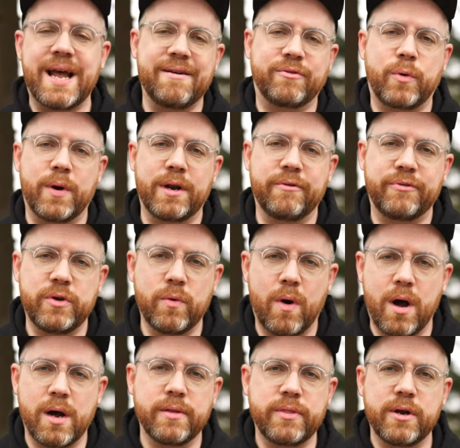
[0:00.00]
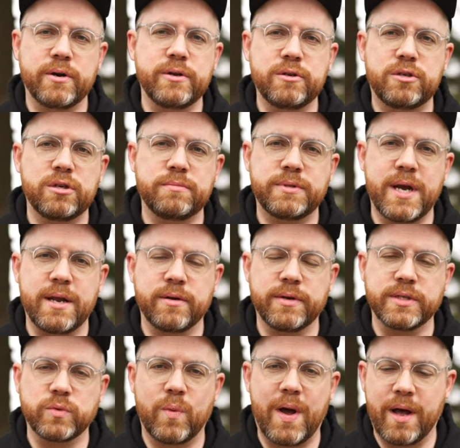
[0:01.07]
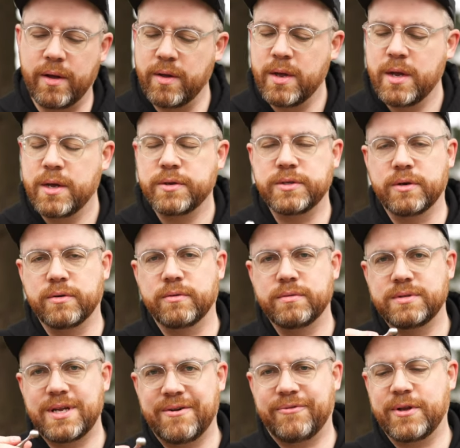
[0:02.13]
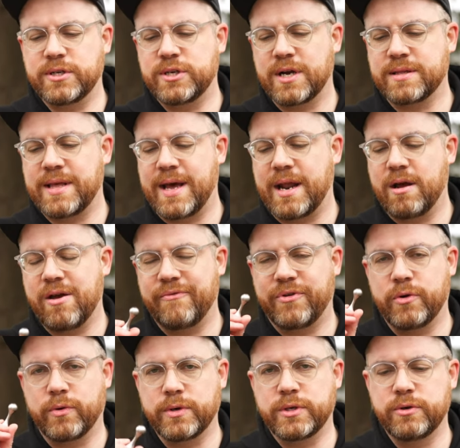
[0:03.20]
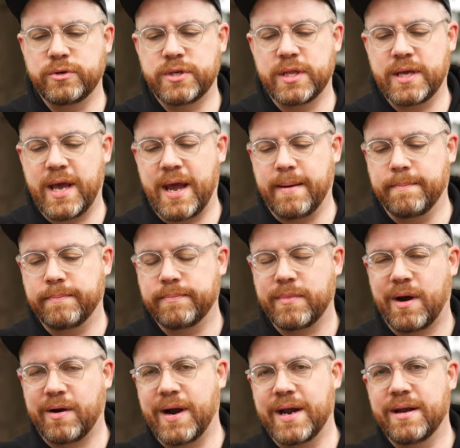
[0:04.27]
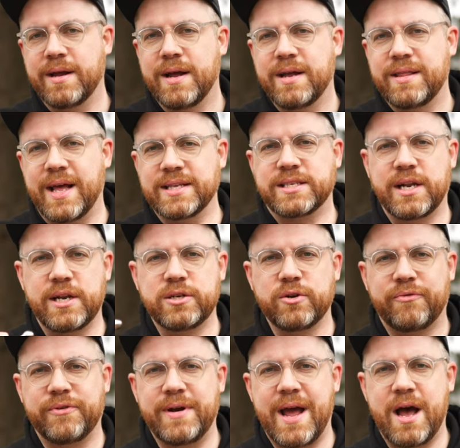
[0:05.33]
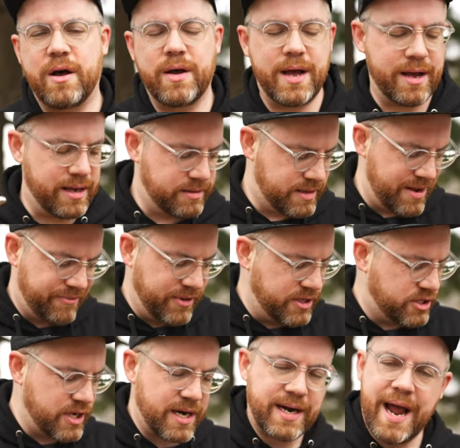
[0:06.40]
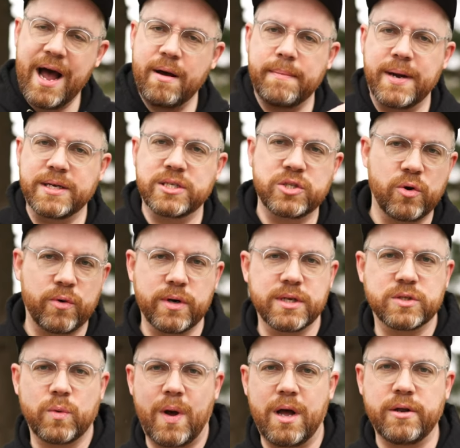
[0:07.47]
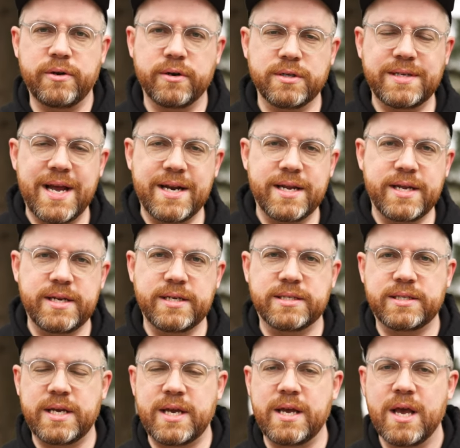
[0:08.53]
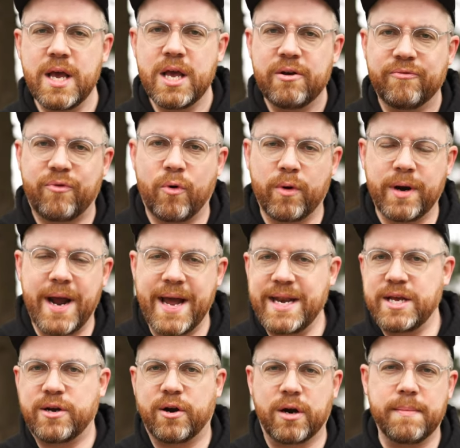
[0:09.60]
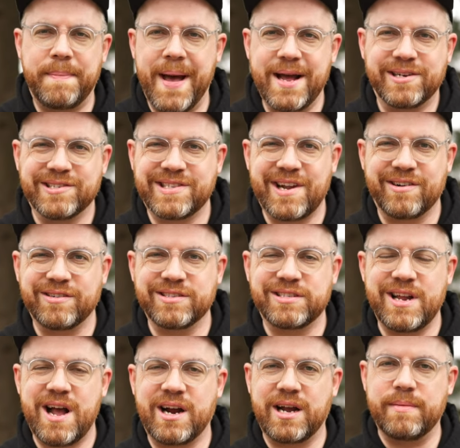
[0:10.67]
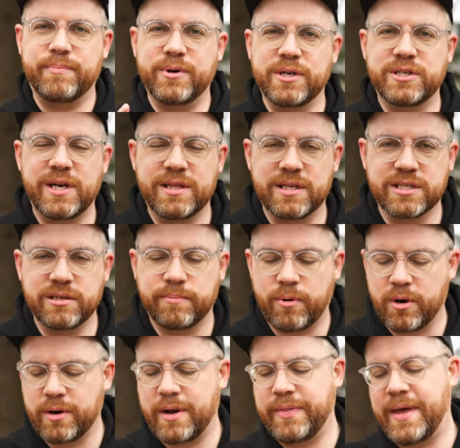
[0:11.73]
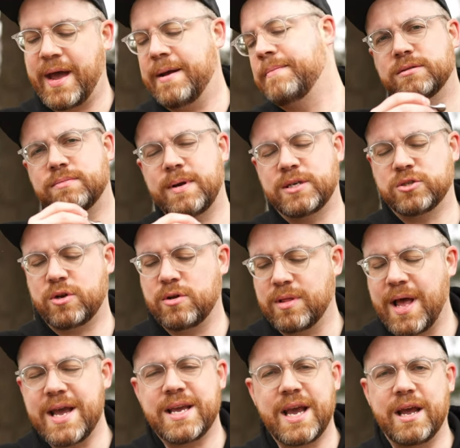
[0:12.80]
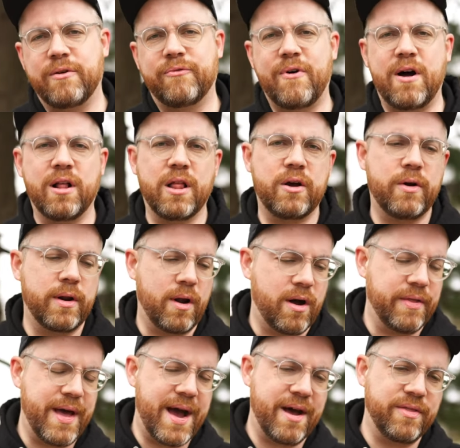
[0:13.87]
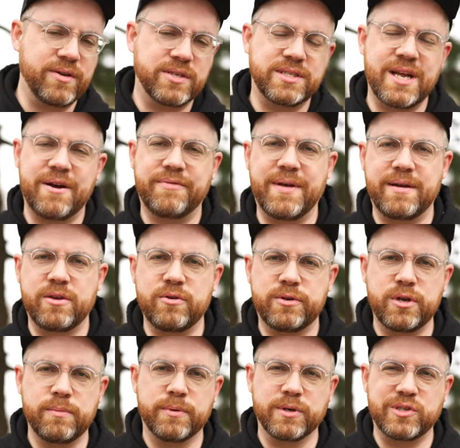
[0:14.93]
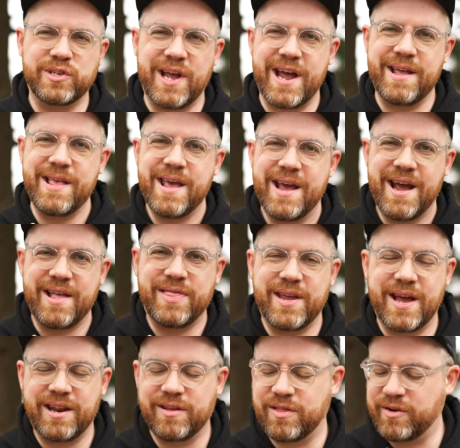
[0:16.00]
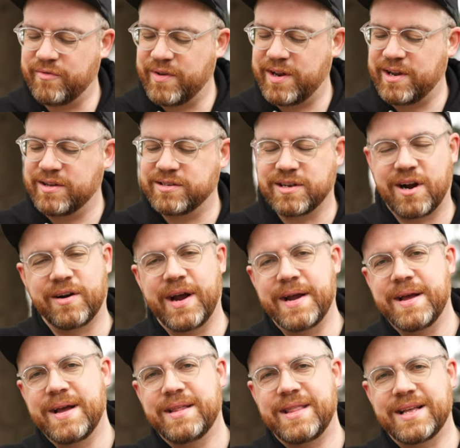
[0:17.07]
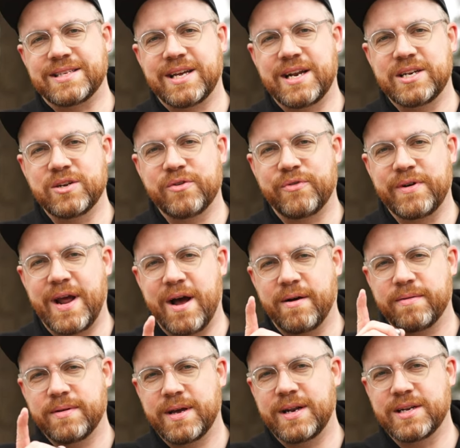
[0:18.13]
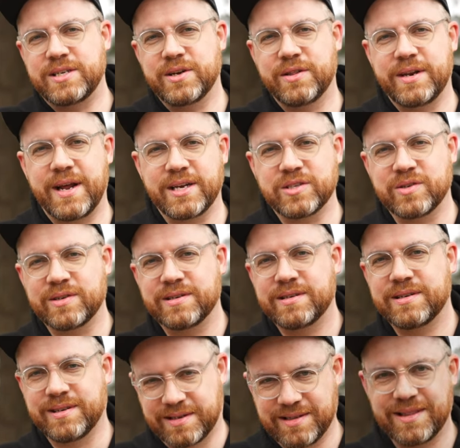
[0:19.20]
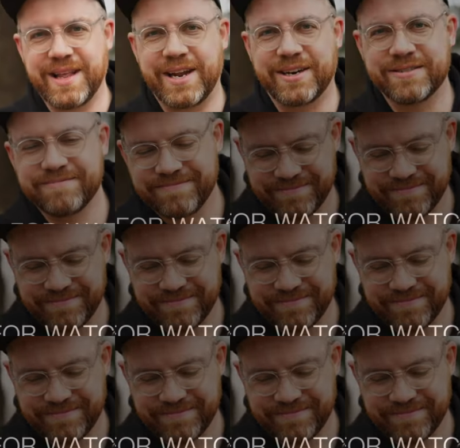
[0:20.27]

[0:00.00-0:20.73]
have quite a few on their YouTube channel as well. So definitely check that out if you are new to the game. All right, that's going to do it for now. Definitely check out my store as well, NerdDaddyEDC, for any current patches that are in stock. I appreciate the support on that. So make sure you like and follow and all that other stuff that YouTubers say at the end of their videos. All right, that's going to do it for now. And until the next one, later.